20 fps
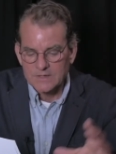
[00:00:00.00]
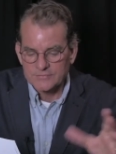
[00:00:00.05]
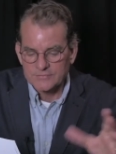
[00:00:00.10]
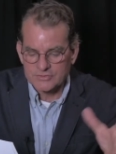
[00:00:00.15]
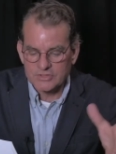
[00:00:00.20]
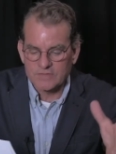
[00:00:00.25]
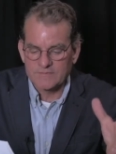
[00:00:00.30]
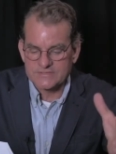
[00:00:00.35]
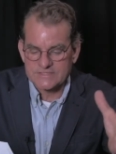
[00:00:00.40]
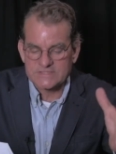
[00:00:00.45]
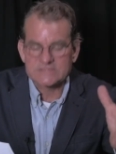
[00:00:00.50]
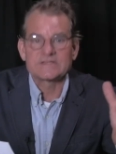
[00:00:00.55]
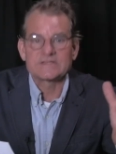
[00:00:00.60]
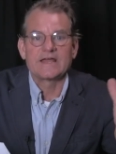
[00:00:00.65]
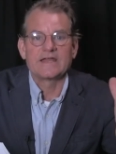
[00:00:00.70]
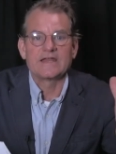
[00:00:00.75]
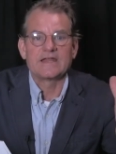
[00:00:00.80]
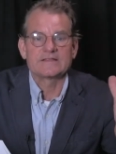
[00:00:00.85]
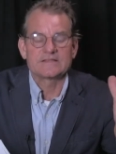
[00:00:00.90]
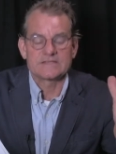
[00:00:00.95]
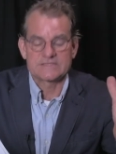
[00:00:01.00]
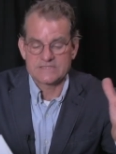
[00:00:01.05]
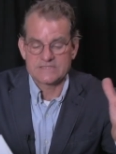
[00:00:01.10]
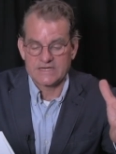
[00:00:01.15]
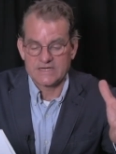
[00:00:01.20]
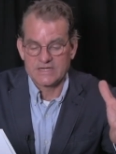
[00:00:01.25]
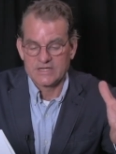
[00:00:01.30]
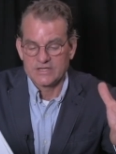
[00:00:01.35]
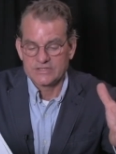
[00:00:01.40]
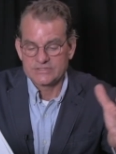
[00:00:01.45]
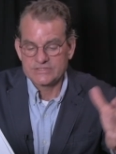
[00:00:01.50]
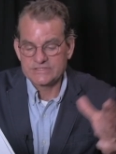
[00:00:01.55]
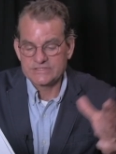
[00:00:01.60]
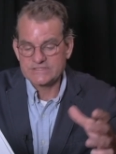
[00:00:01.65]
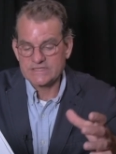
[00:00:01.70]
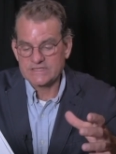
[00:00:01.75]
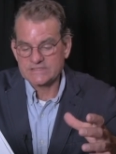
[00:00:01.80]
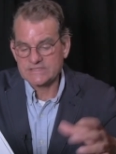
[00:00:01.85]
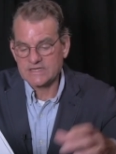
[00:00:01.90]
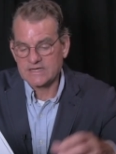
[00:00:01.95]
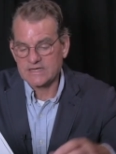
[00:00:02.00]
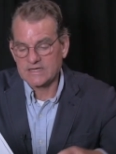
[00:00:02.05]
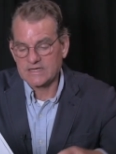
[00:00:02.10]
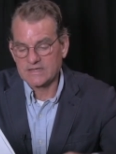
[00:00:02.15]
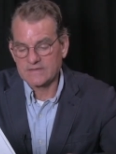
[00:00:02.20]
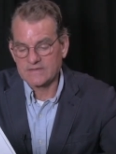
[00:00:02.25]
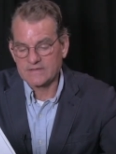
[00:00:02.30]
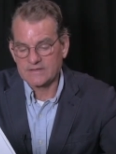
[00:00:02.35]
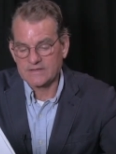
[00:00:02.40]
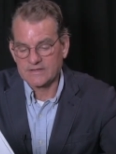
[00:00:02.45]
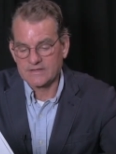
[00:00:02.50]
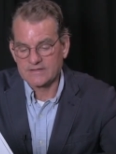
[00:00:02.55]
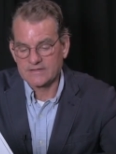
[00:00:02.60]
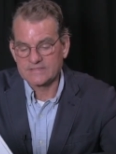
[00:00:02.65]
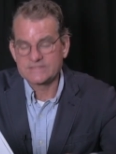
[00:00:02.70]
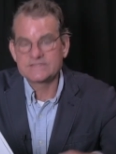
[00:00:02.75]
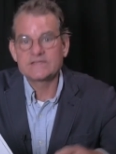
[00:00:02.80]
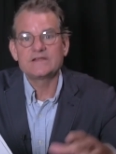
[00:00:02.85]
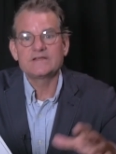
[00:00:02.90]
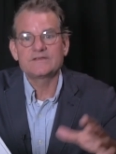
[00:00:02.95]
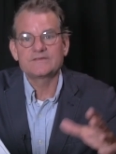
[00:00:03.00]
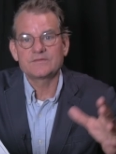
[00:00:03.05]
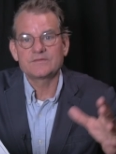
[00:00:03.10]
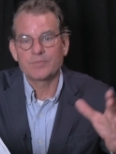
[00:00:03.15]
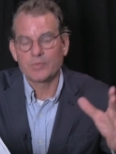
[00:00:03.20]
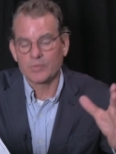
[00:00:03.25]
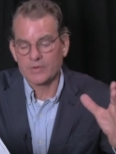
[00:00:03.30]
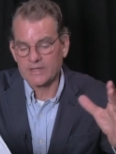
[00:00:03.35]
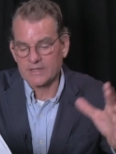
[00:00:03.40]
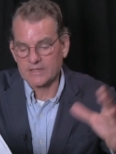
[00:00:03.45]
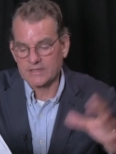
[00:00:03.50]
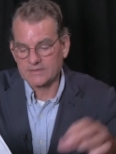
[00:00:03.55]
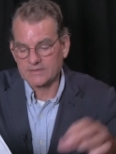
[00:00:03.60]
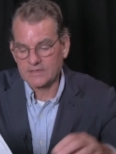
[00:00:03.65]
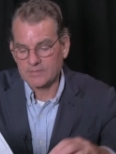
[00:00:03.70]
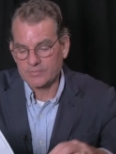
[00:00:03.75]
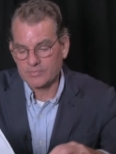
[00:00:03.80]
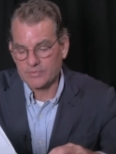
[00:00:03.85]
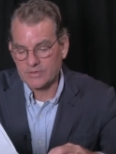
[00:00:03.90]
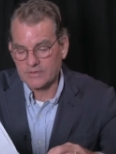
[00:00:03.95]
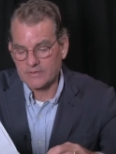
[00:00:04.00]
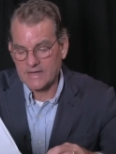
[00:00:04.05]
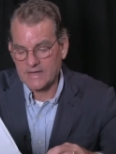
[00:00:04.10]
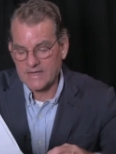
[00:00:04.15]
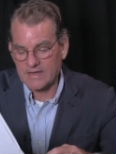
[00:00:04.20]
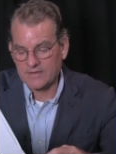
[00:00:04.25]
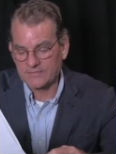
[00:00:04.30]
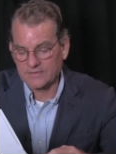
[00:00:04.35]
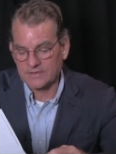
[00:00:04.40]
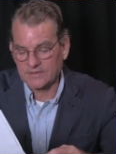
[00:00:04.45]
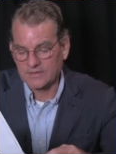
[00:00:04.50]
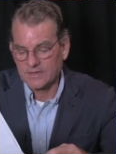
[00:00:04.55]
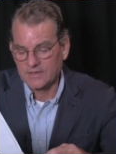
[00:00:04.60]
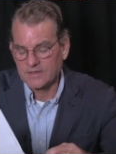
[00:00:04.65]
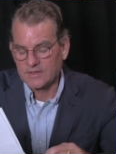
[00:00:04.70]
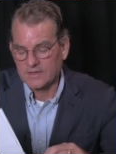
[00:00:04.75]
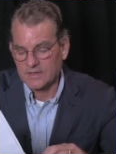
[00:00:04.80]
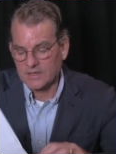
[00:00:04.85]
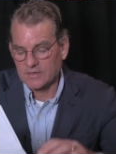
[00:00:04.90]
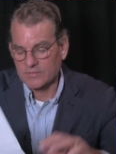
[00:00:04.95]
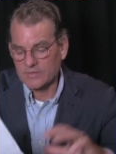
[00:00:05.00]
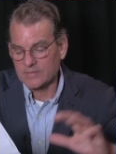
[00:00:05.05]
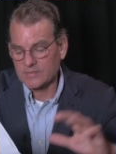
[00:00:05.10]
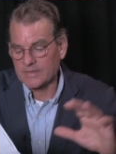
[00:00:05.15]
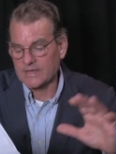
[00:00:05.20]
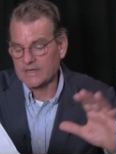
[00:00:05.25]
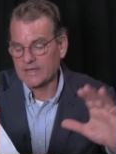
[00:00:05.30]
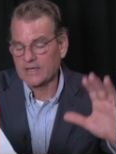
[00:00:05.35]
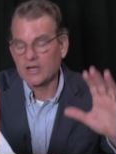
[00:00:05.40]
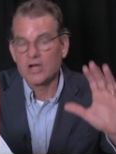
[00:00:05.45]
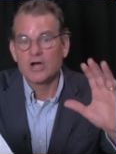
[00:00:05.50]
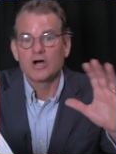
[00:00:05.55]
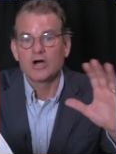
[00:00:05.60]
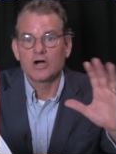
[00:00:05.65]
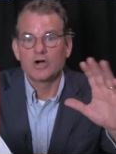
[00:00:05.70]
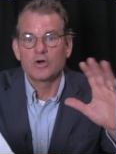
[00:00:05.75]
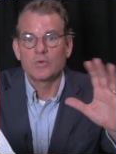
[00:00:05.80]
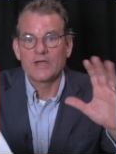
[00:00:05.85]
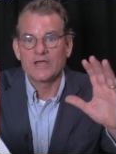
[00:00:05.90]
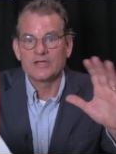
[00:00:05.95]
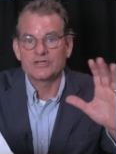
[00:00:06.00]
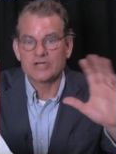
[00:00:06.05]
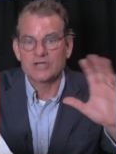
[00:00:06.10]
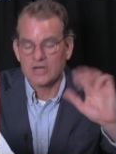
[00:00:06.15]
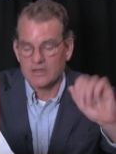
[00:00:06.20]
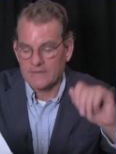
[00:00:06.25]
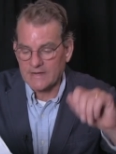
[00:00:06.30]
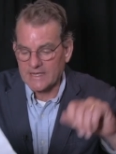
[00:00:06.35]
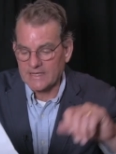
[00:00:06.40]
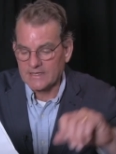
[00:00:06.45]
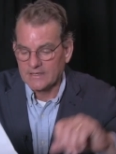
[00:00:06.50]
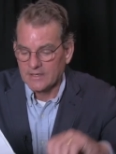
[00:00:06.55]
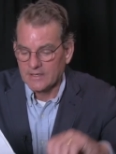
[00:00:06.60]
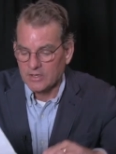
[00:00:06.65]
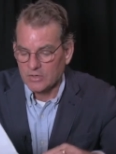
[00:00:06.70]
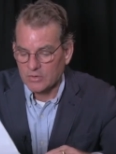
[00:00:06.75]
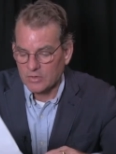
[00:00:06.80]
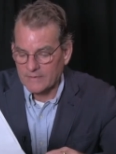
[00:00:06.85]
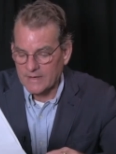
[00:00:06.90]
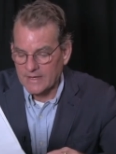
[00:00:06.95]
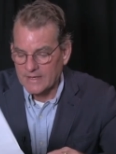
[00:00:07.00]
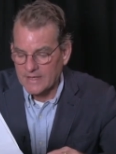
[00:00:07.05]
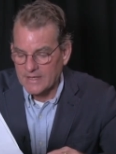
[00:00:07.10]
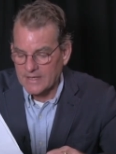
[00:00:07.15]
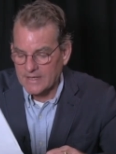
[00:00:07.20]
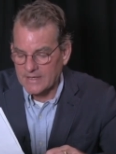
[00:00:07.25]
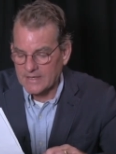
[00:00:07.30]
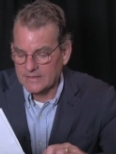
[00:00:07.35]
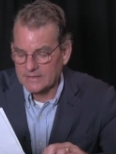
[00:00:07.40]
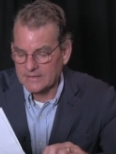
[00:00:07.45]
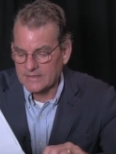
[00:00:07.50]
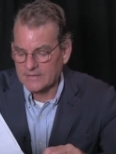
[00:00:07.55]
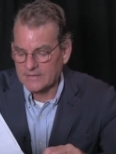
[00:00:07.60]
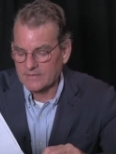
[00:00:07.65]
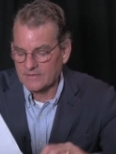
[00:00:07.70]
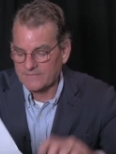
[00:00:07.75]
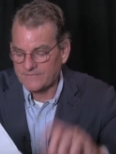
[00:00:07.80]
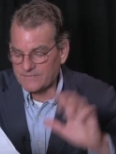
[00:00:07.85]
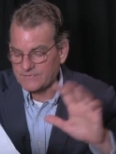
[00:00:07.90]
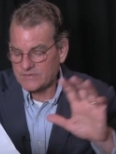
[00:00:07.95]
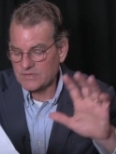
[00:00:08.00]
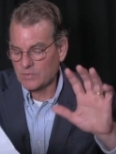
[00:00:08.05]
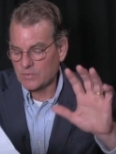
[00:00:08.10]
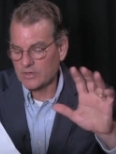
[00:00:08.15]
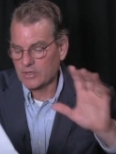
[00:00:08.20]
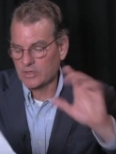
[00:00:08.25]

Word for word: services lady at the city, she says uh, the, the, city is supporting a temporary housing run by OHRA, ORA, and there are 51